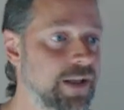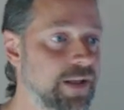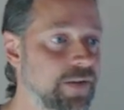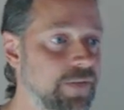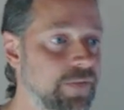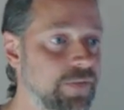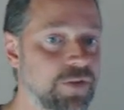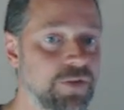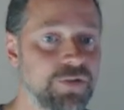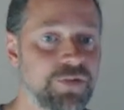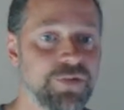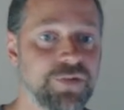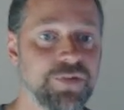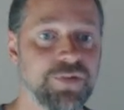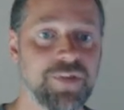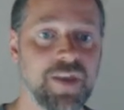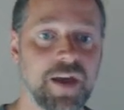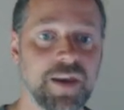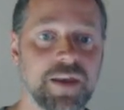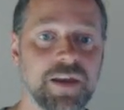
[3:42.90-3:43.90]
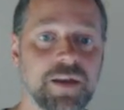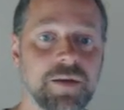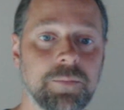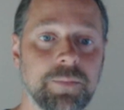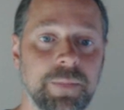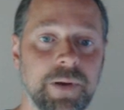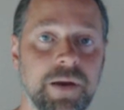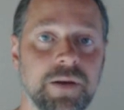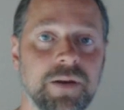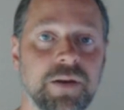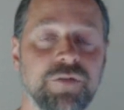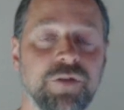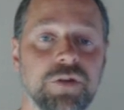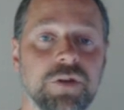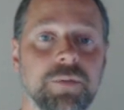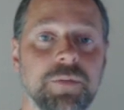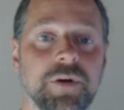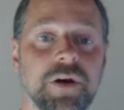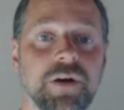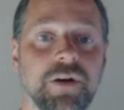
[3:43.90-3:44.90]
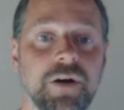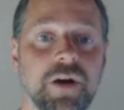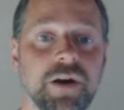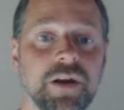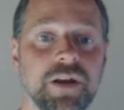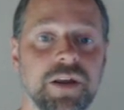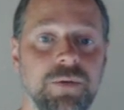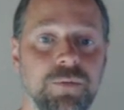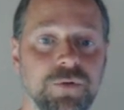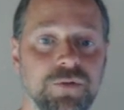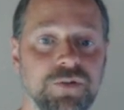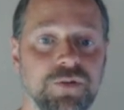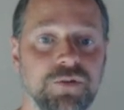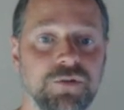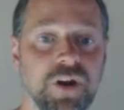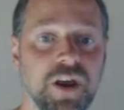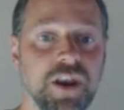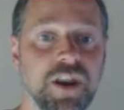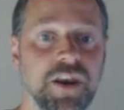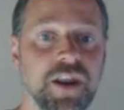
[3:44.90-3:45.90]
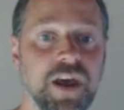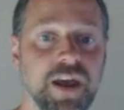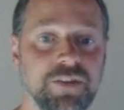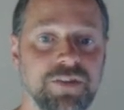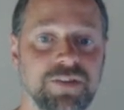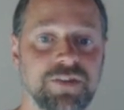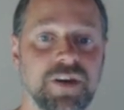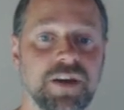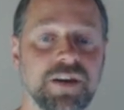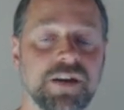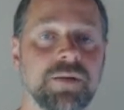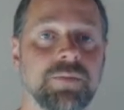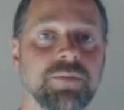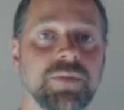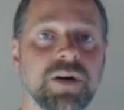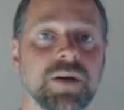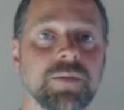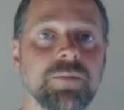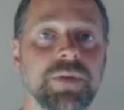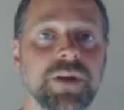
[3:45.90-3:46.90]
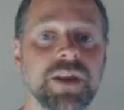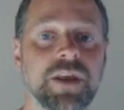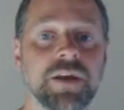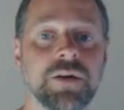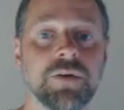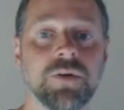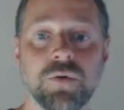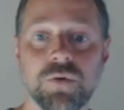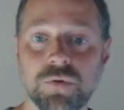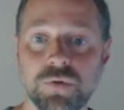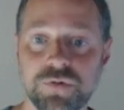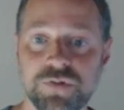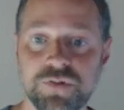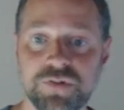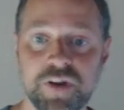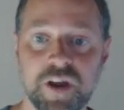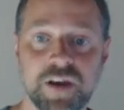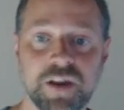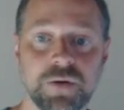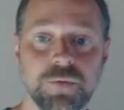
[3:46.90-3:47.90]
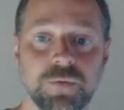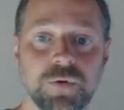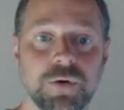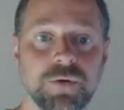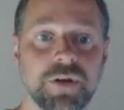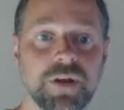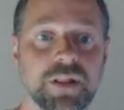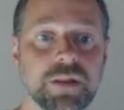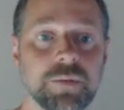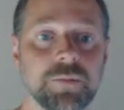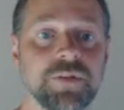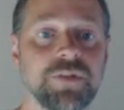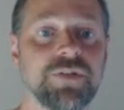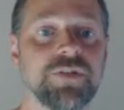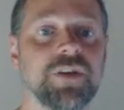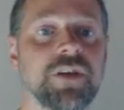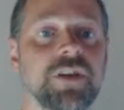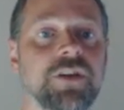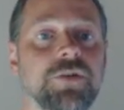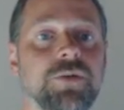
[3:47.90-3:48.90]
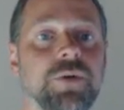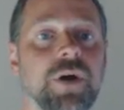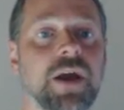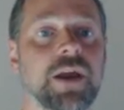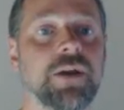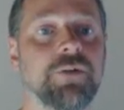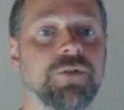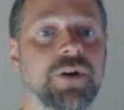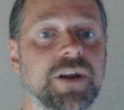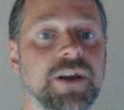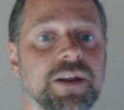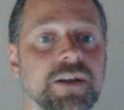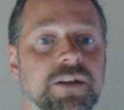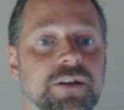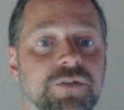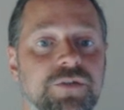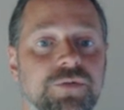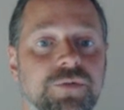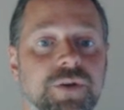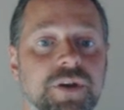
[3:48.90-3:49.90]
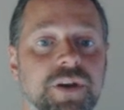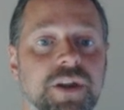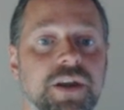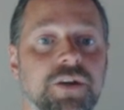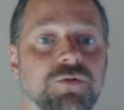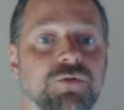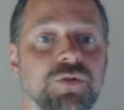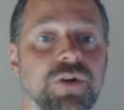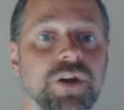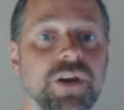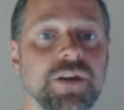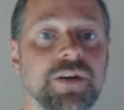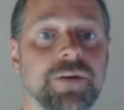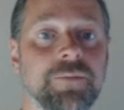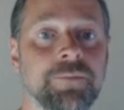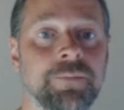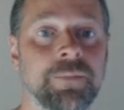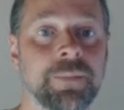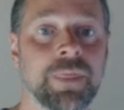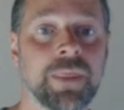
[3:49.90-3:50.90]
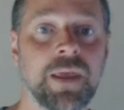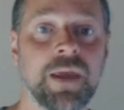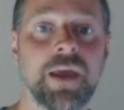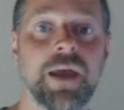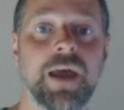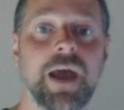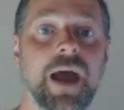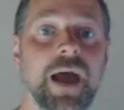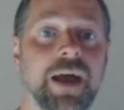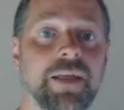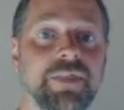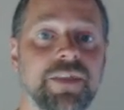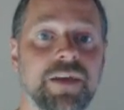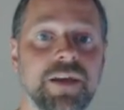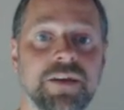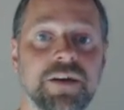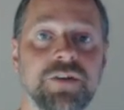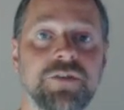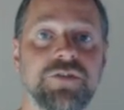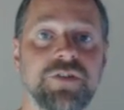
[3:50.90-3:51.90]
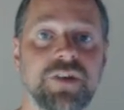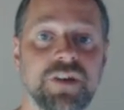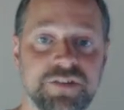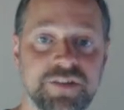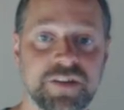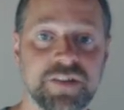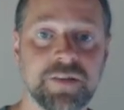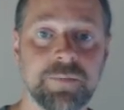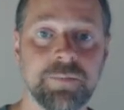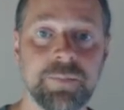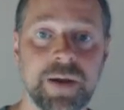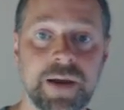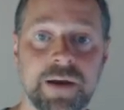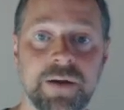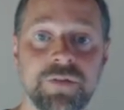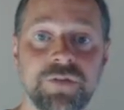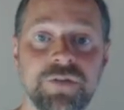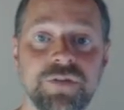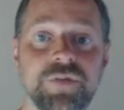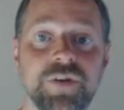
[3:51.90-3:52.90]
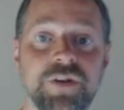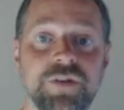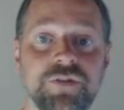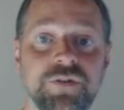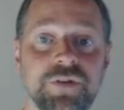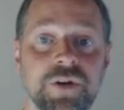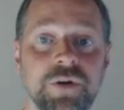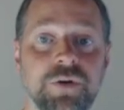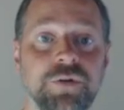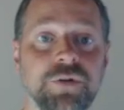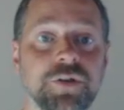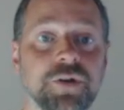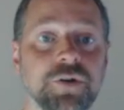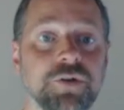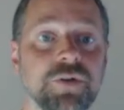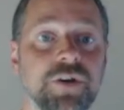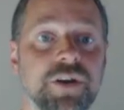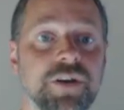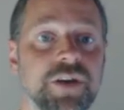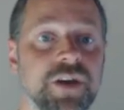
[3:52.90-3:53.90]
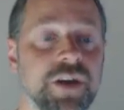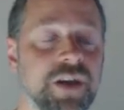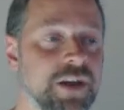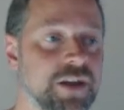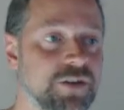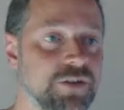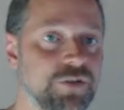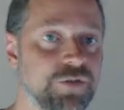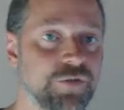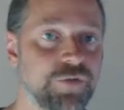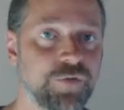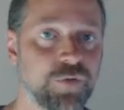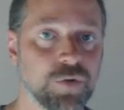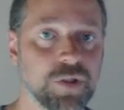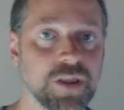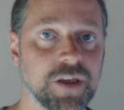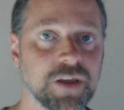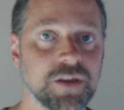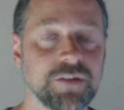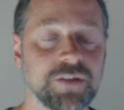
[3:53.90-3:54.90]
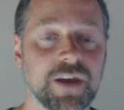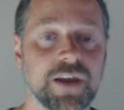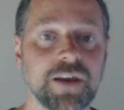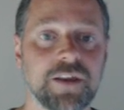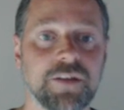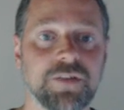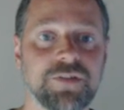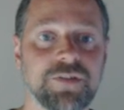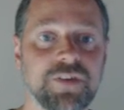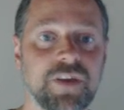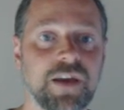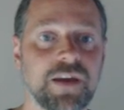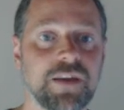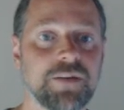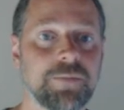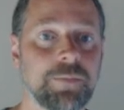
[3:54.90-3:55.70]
This static bounding volume hierarchy was created at setup by binning all static world elements into a regular 3D grid, and then adjusting the bounds of each node of the grid to fully contain its set.